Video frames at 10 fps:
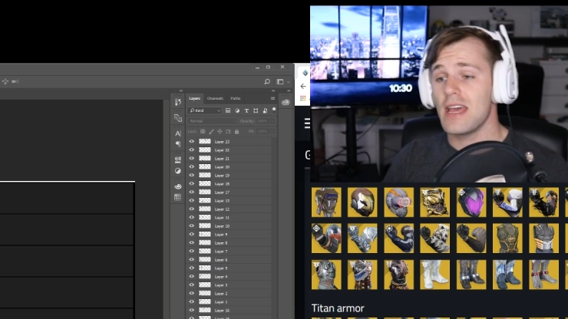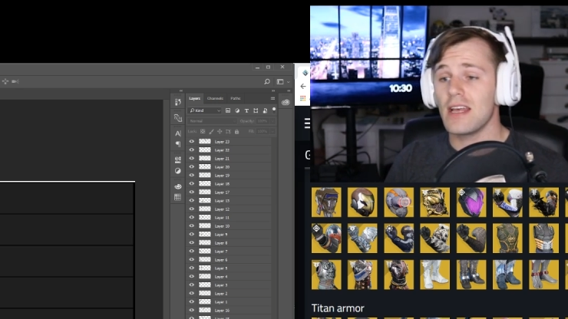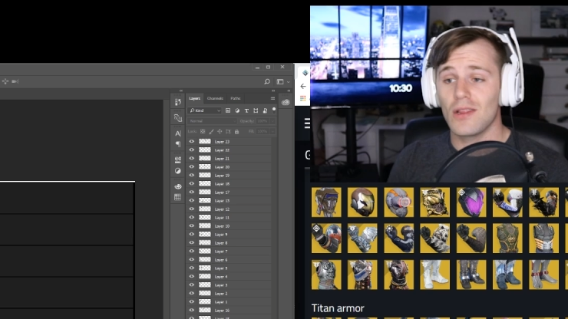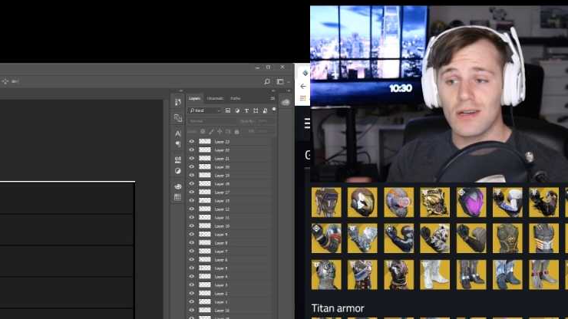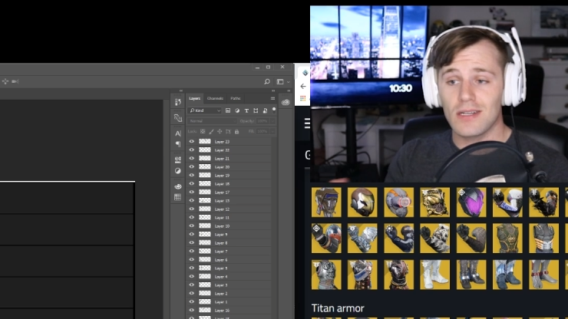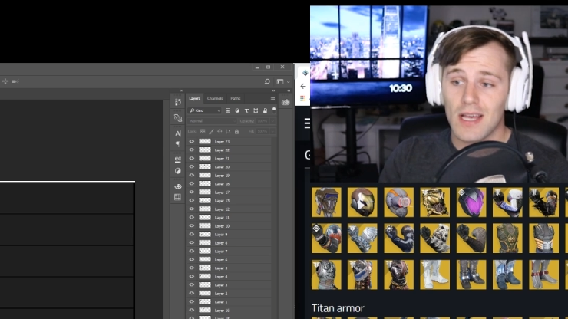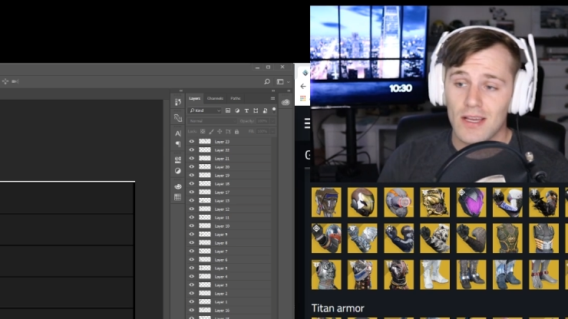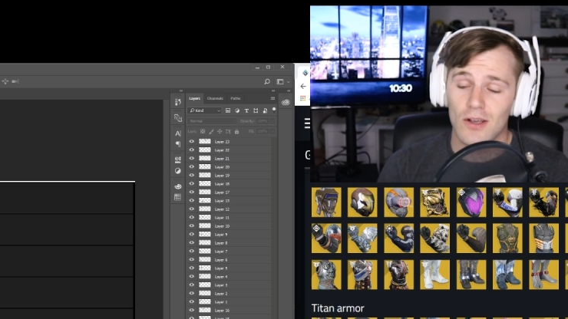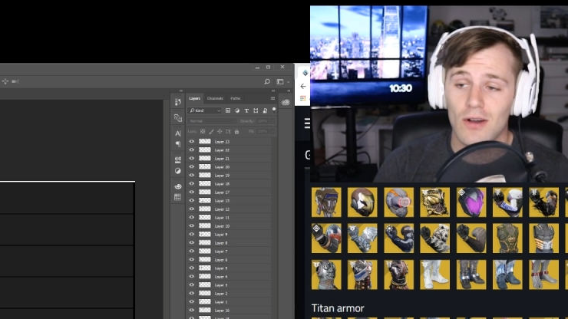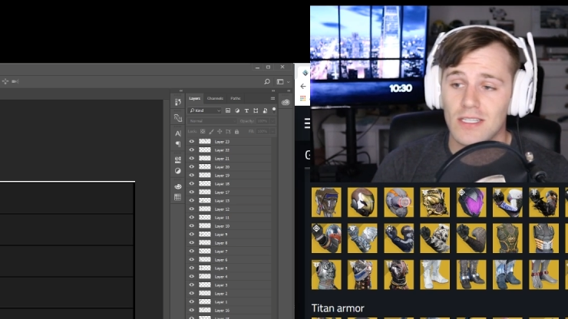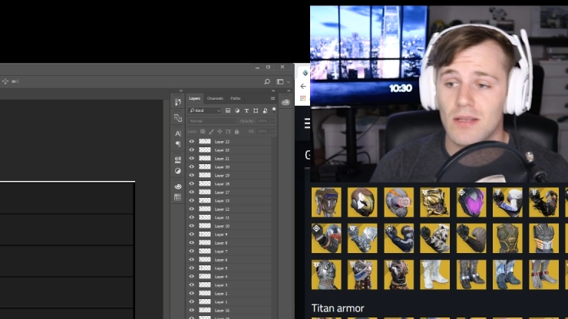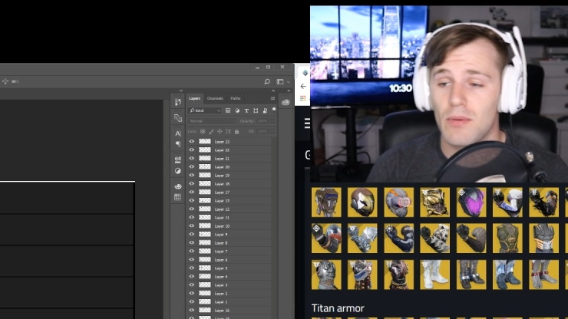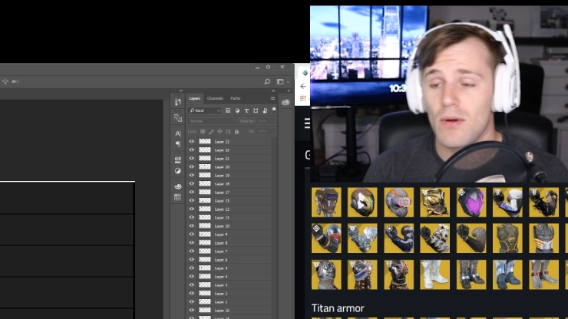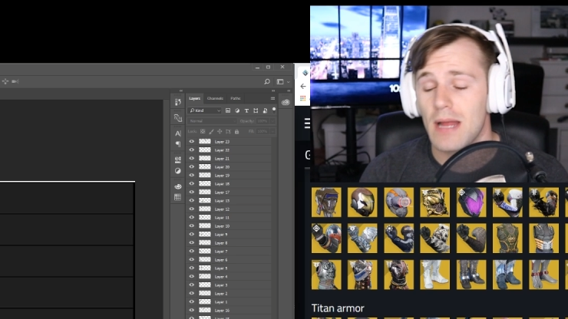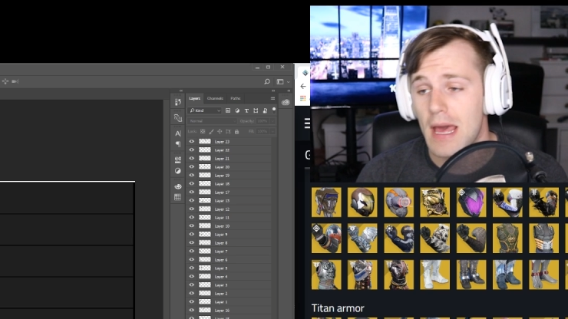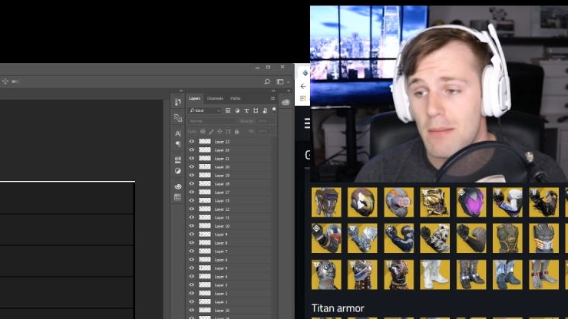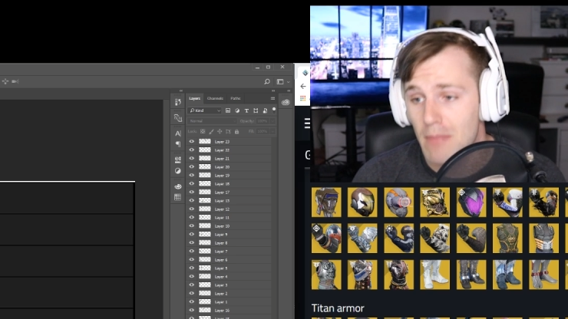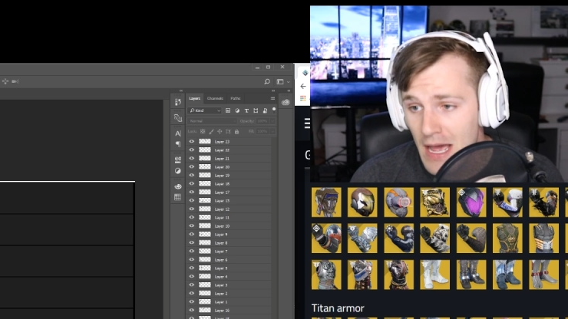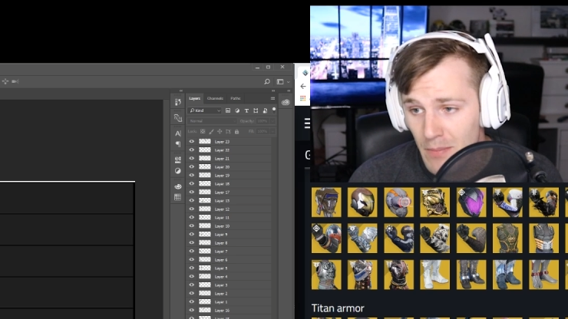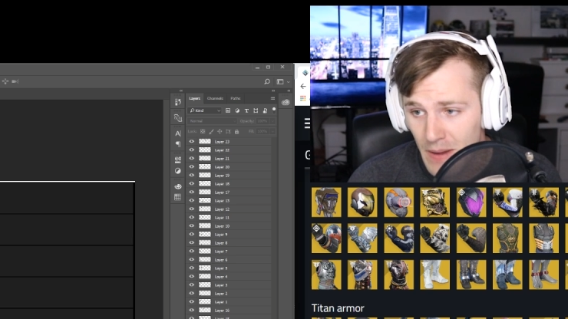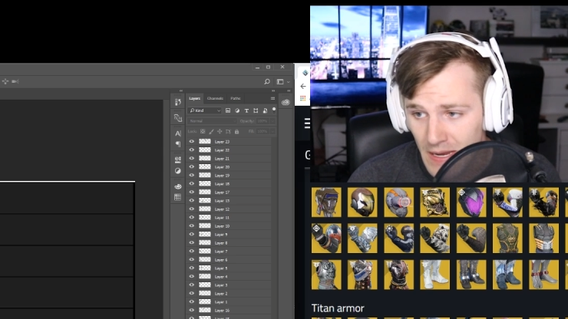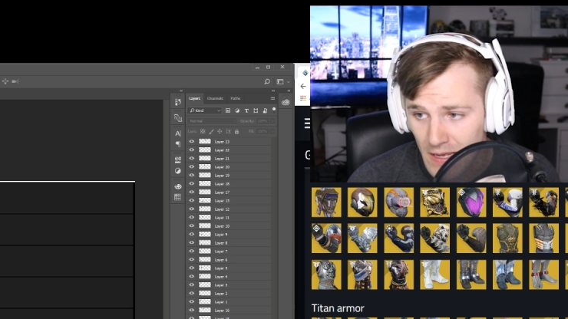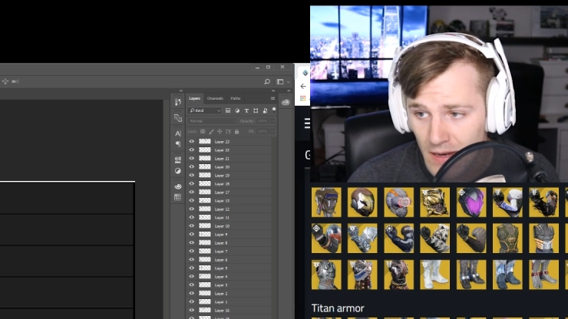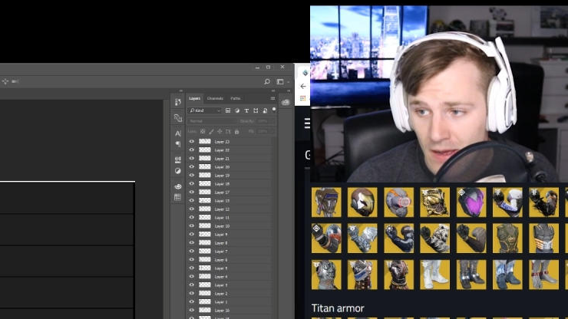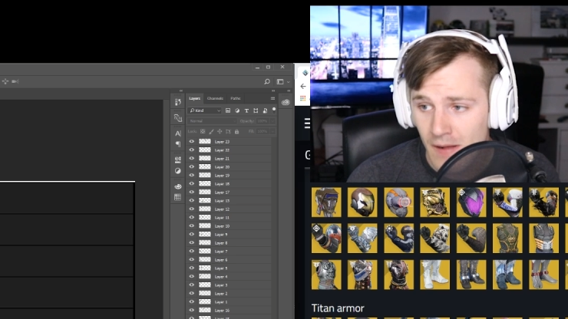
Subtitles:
It looks like across the board, in my opinion,